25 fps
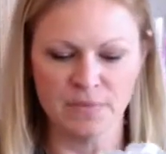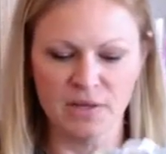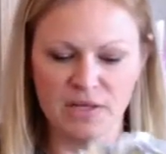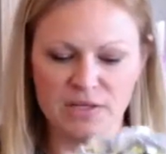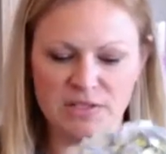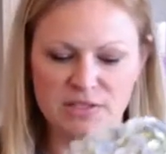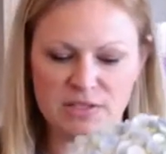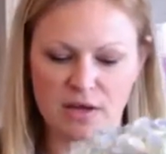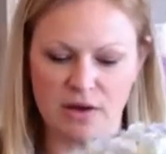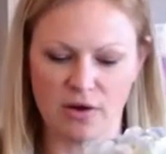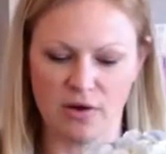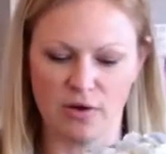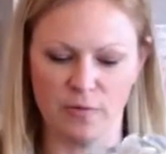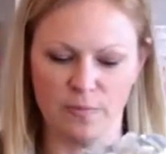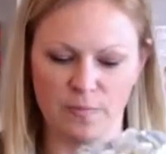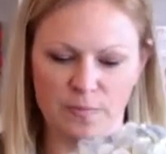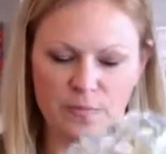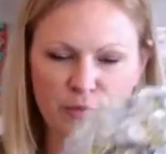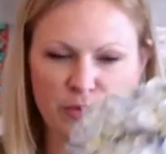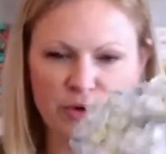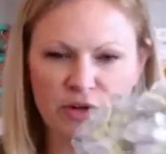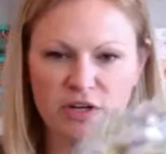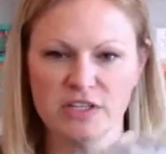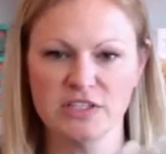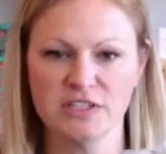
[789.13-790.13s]
So
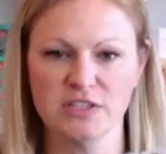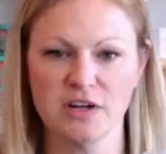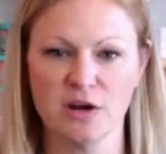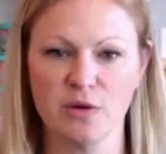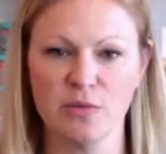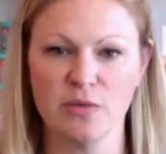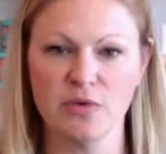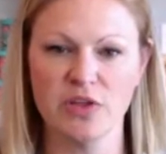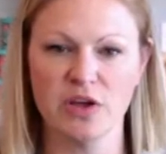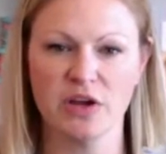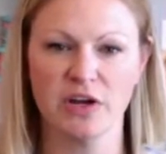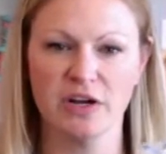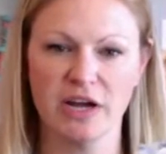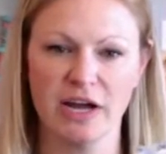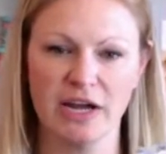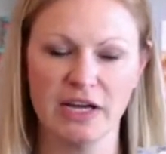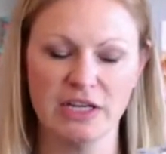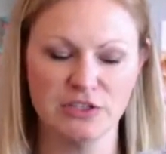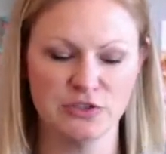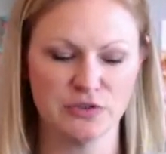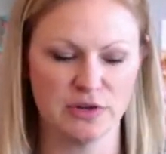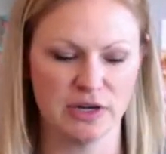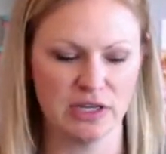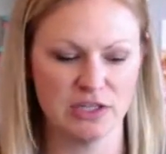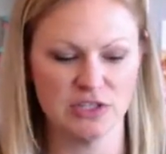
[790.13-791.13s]
we're gonna start with our
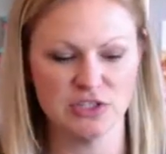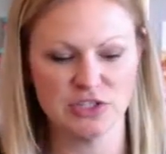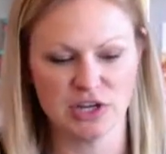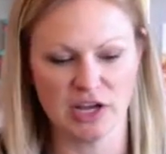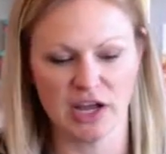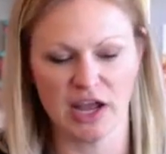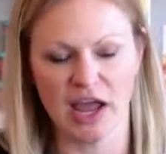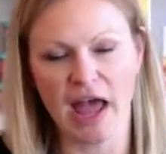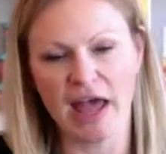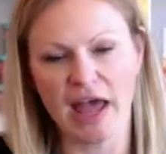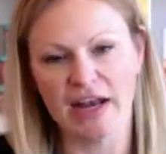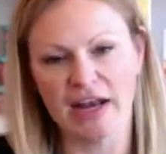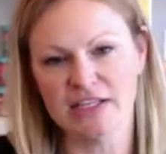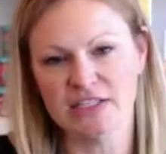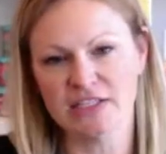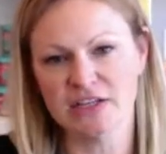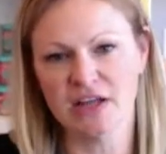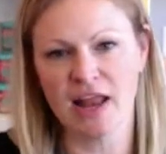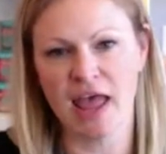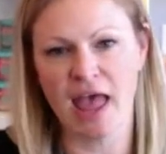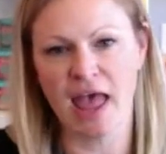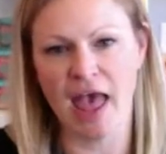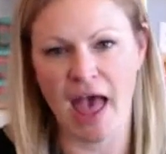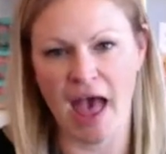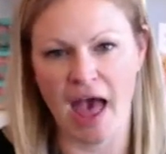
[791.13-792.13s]
hydrangea, and it's
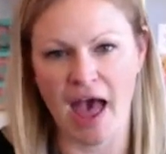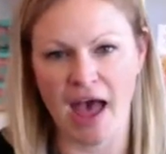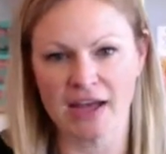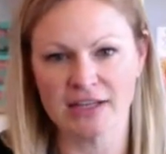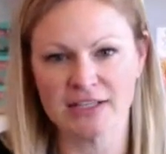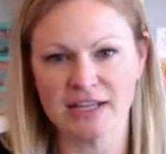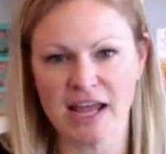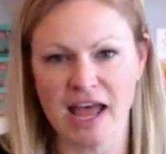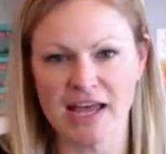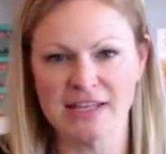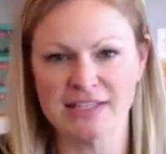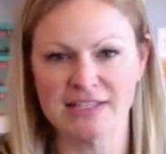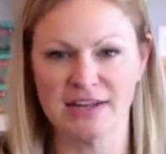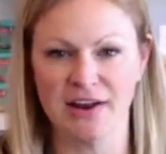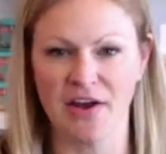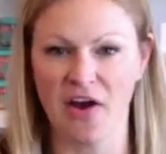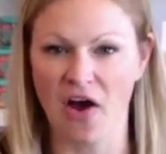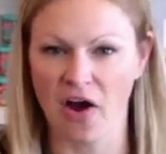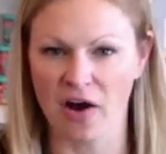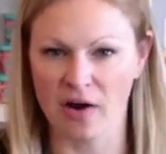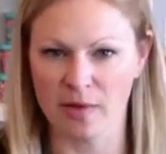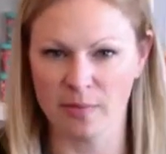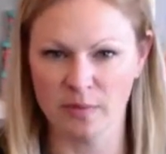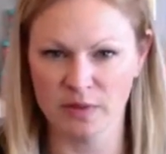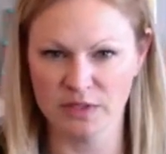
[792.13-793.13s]
gonna act as an
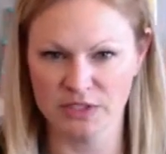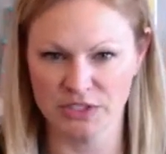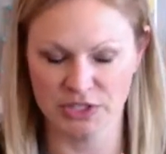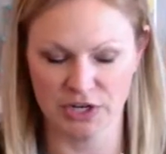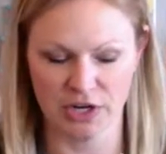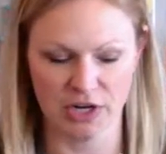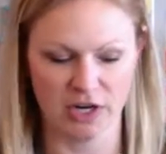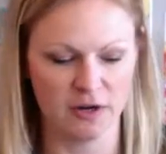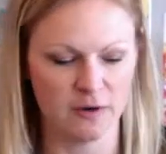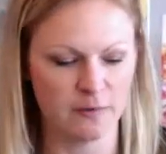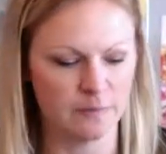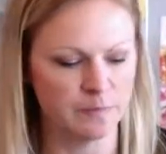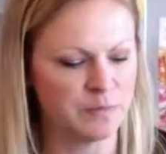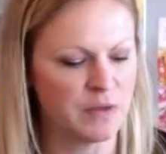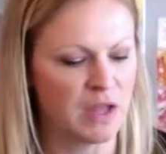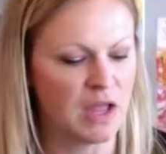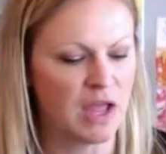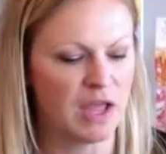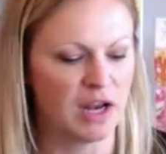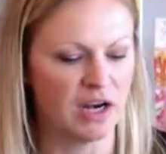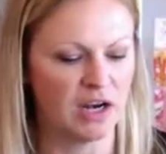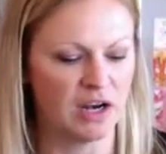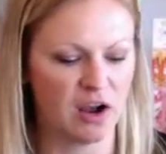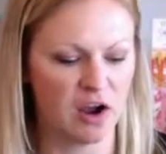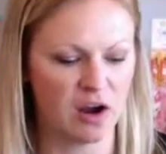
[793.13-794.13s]
armature.
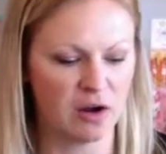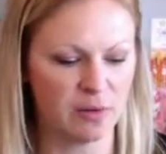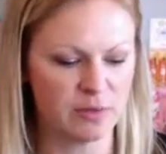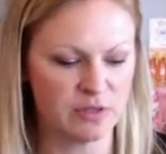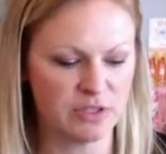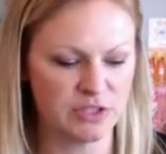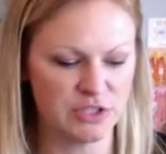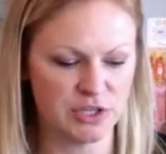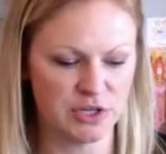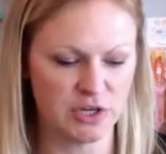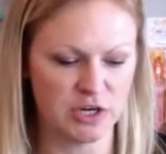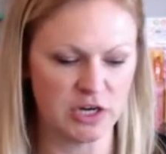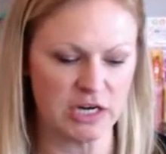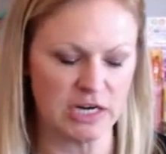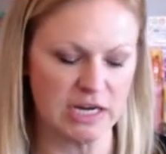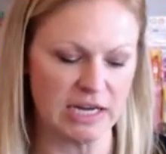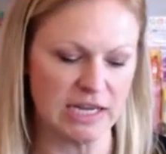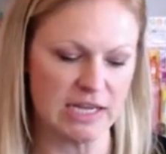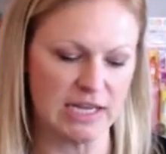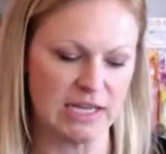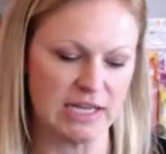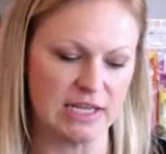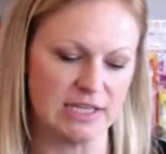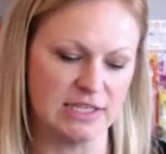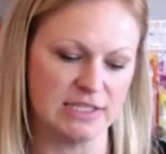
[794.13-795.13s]
An armature
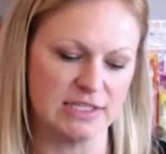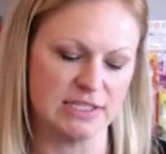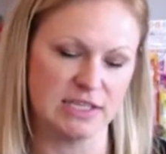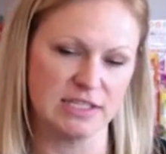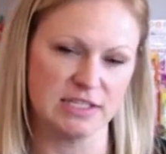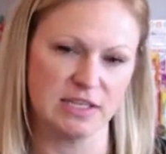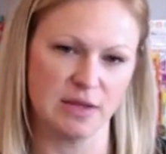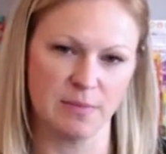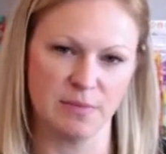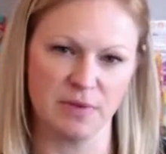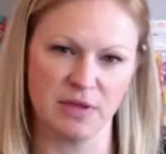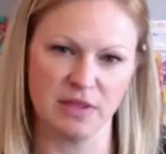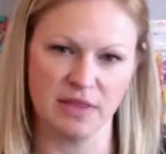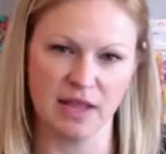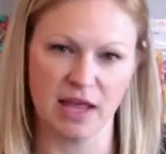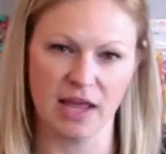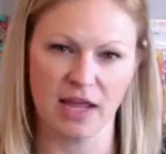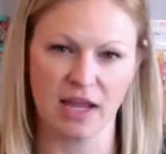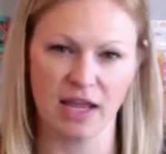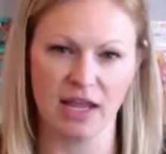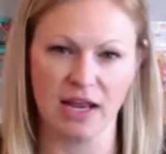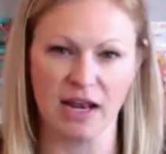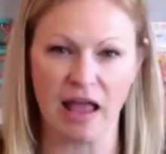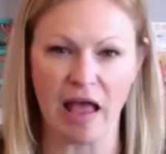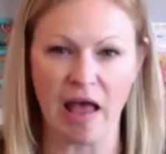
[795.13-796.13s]
is something that
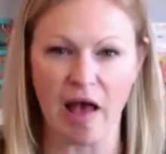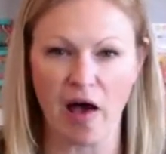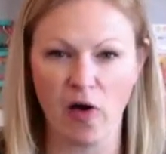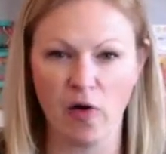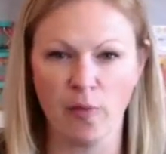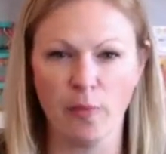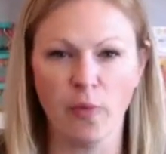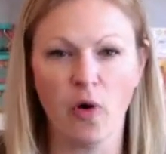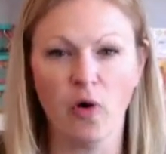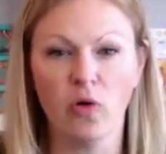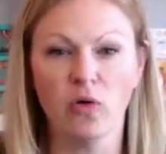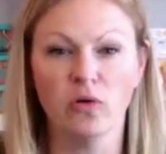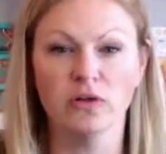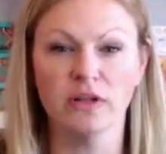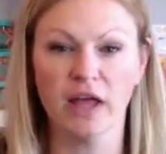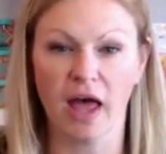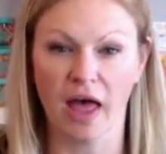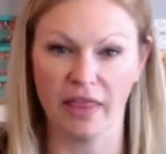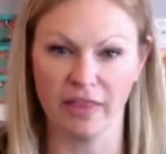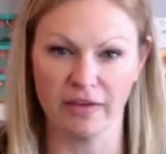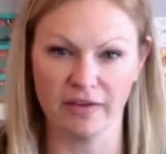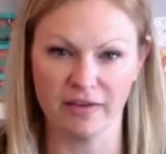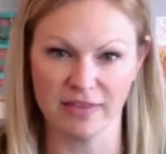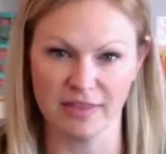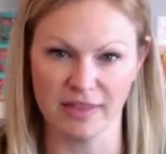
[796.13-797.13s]
can help hold
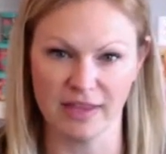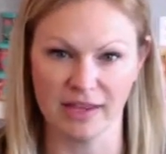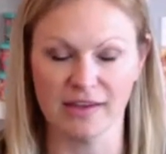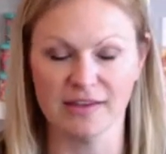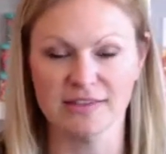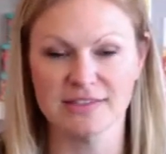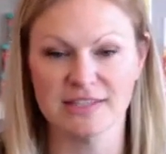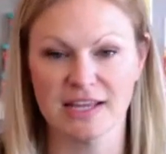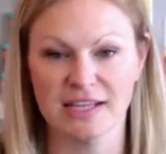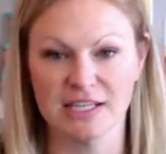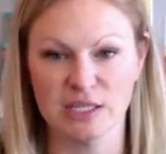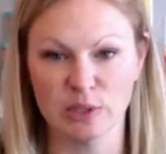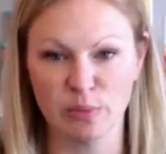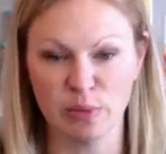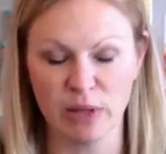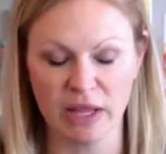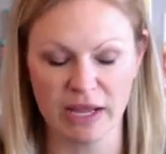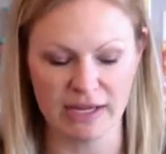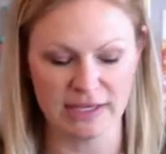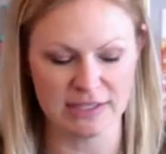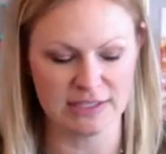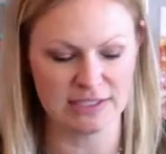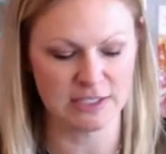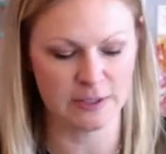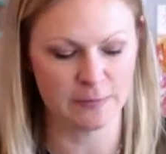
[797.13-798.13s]
other things into
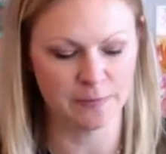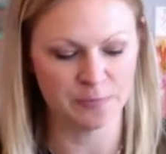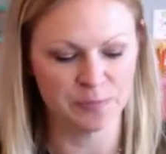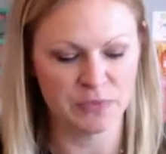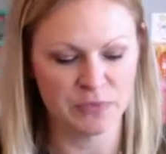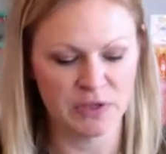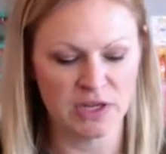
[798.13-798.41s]
place.